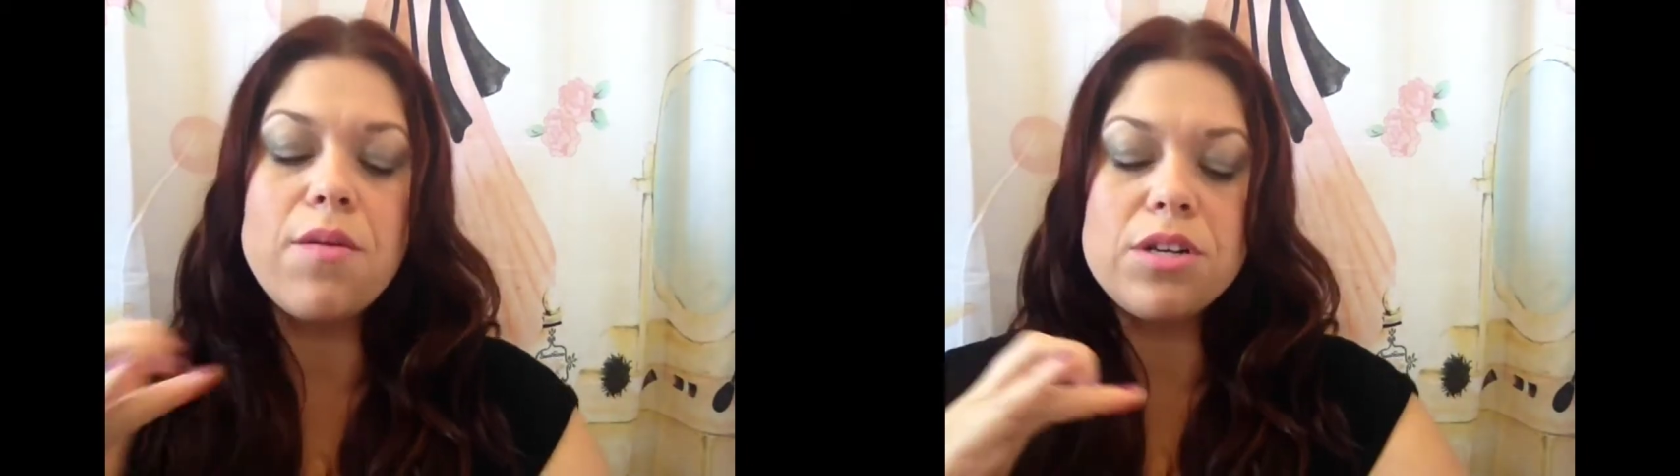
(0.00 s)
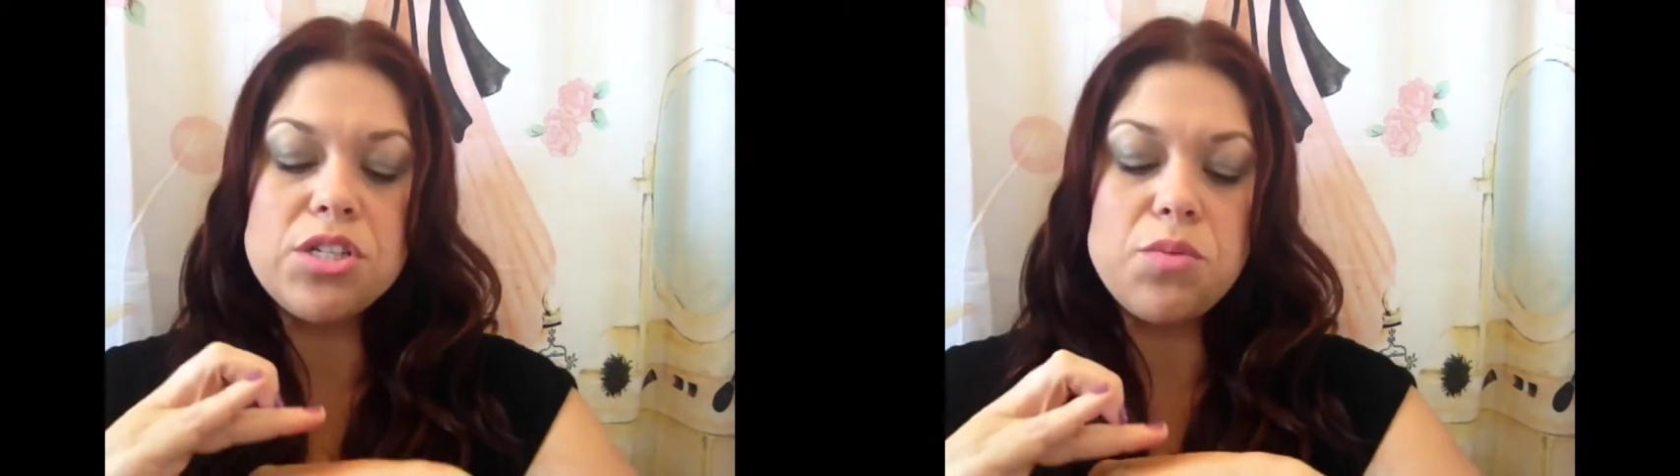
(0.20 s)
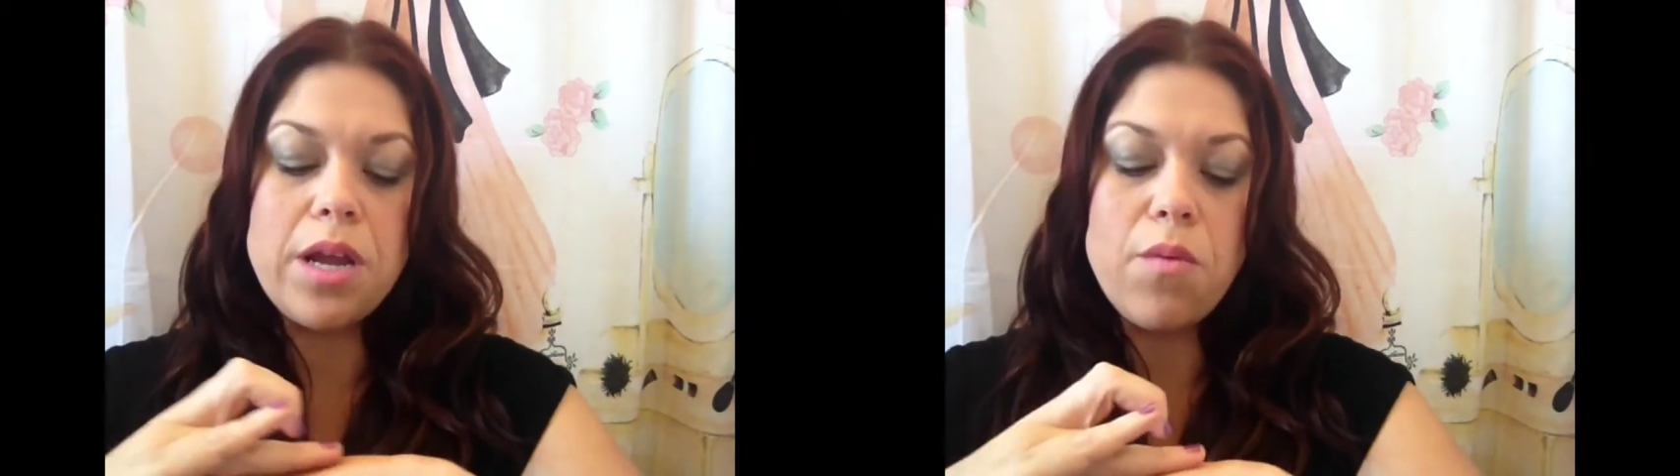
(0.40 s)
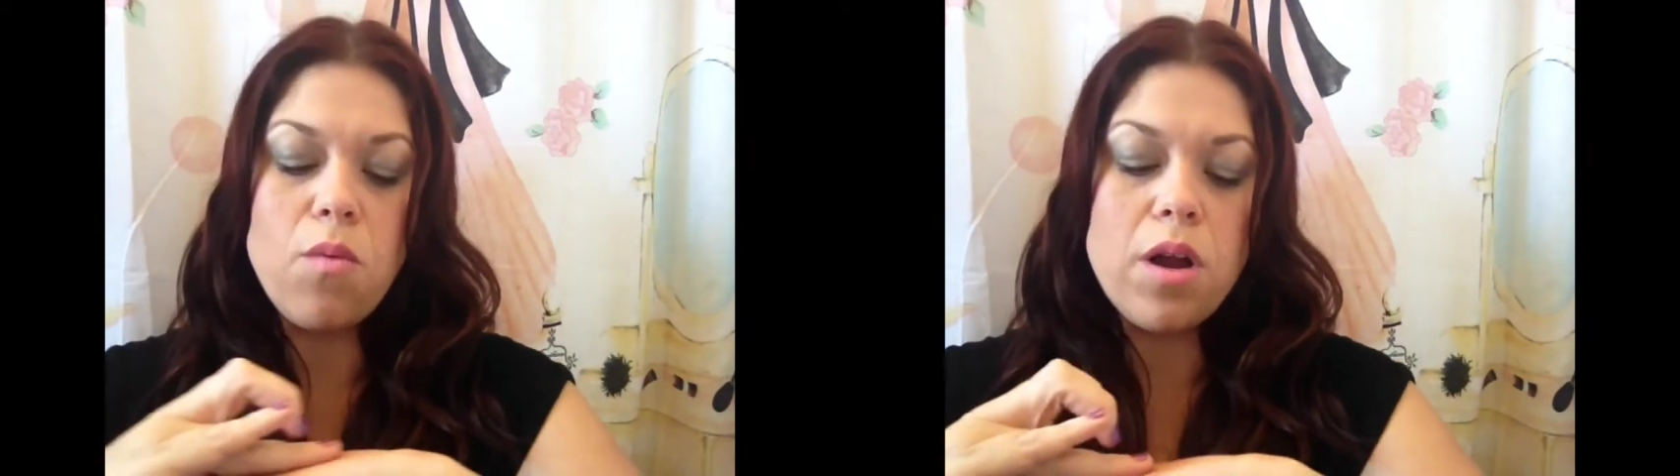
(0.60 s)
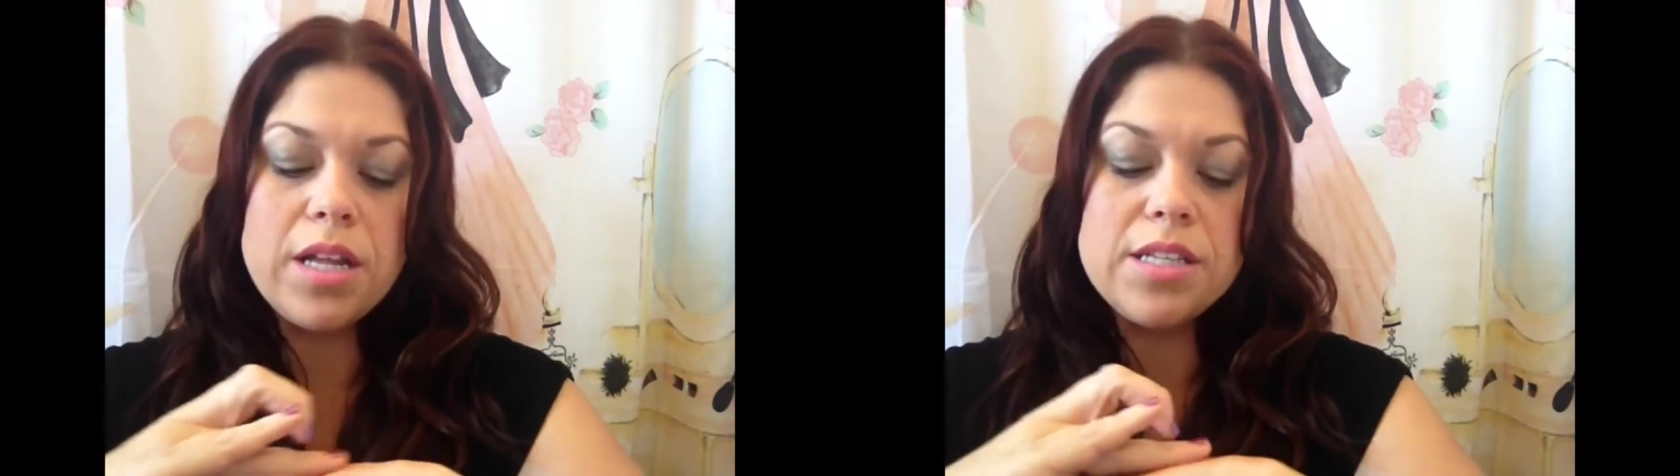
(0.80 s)
which is what I
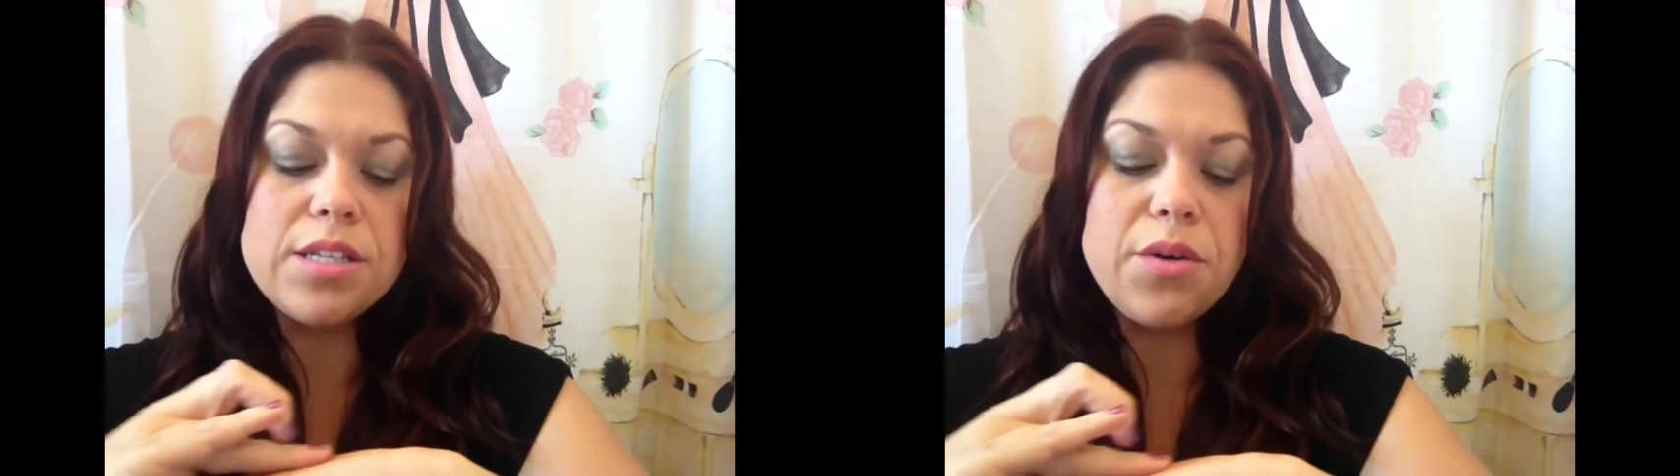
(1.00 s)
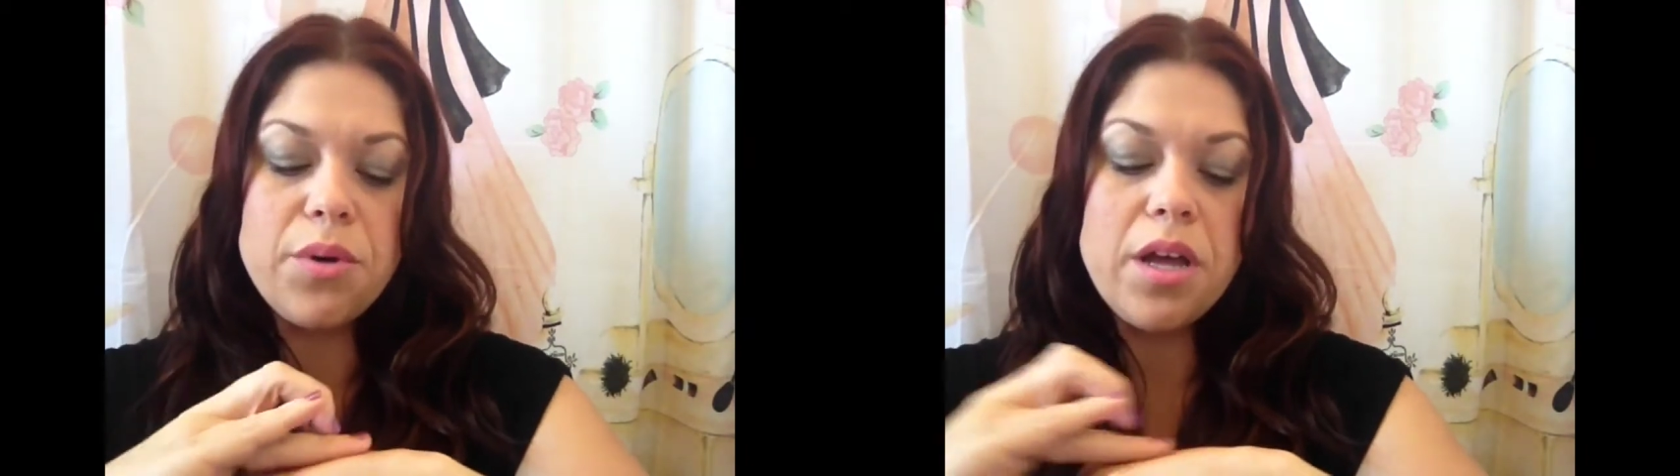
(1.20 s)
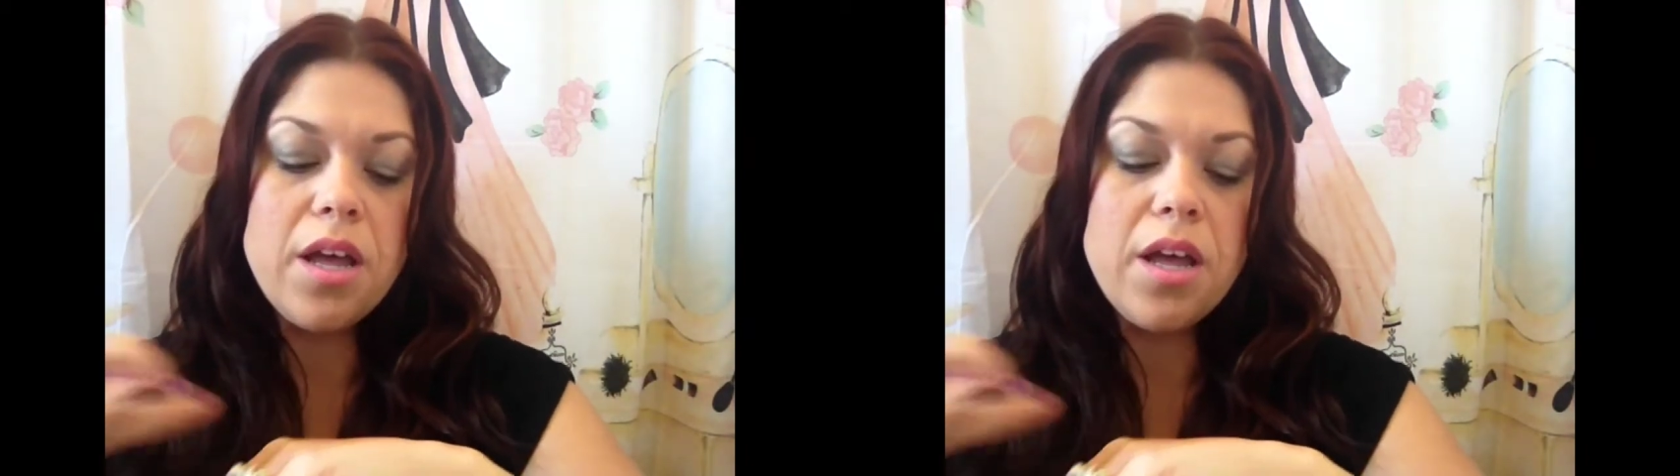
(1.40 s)
wanted, so